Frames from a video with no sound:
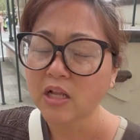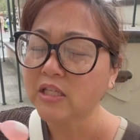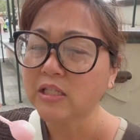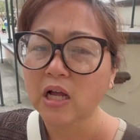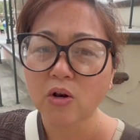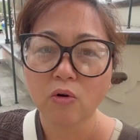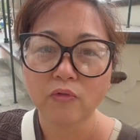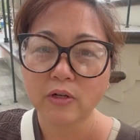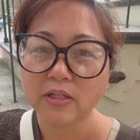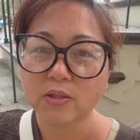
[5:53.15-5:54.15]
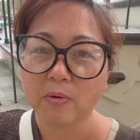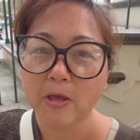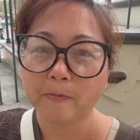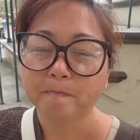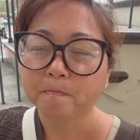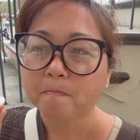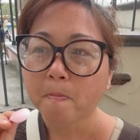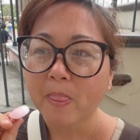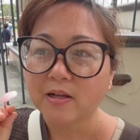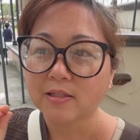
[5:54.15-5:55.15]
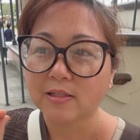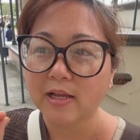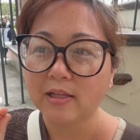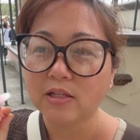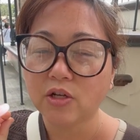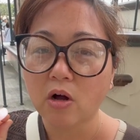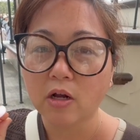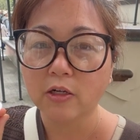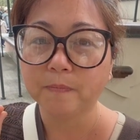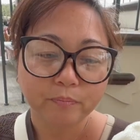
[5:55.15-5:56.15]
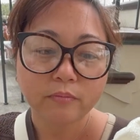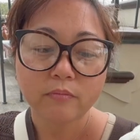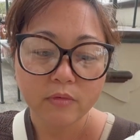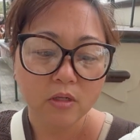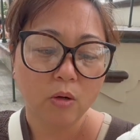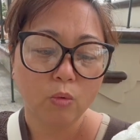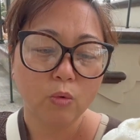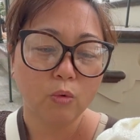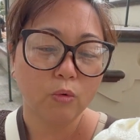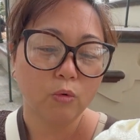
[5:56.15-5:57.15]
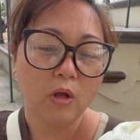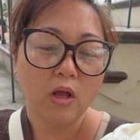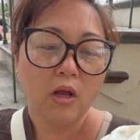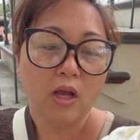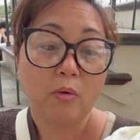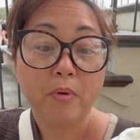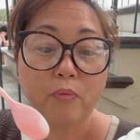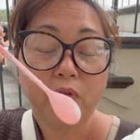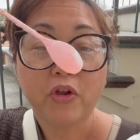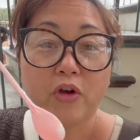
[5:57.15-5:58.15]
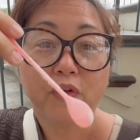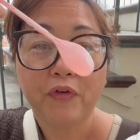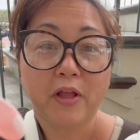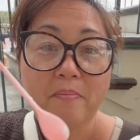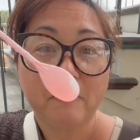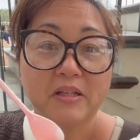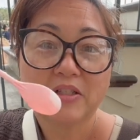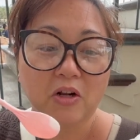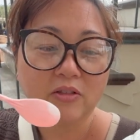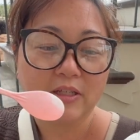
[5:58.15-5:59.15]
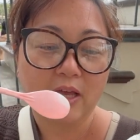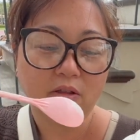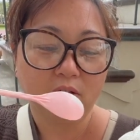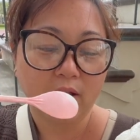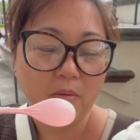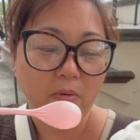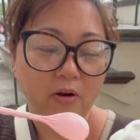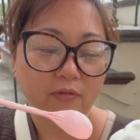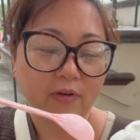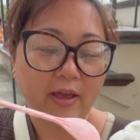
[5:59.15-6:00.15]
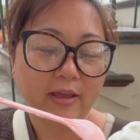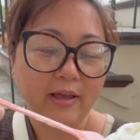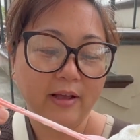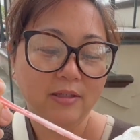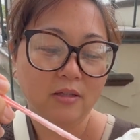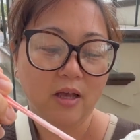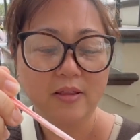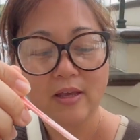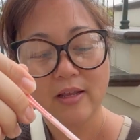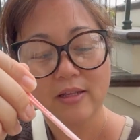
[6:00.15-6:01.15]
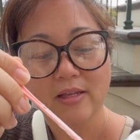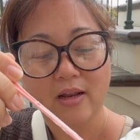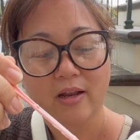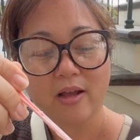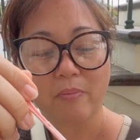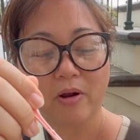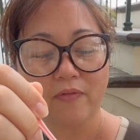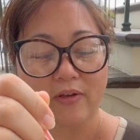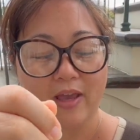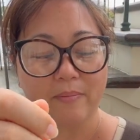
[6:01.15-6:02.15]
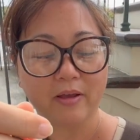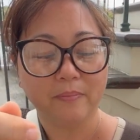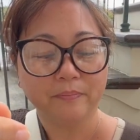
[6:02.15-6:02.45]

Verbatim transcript: It's not overly sweet, slightly tart. Ooh, it would be really good if you like mixed it all together like a parfait, I guess. I think it is kind of like a parfait, but